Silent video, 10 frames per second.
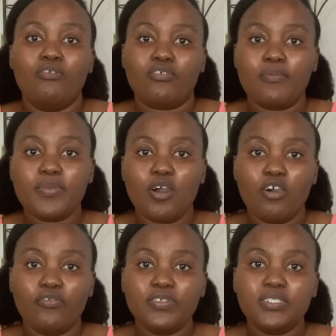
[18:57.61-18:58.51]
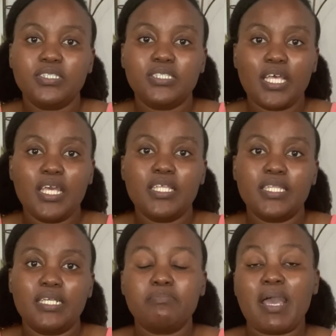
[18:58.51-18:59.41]
from the office saying
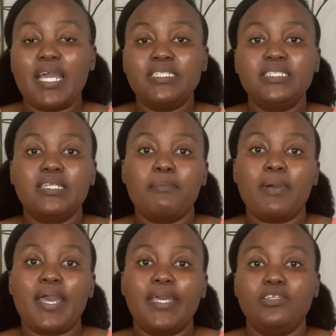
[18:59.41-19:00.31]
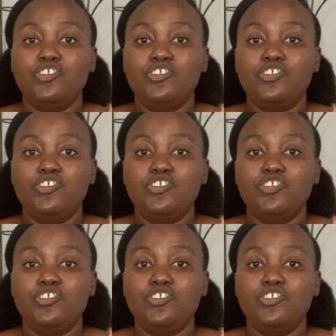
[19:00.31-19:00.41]
that my ID number had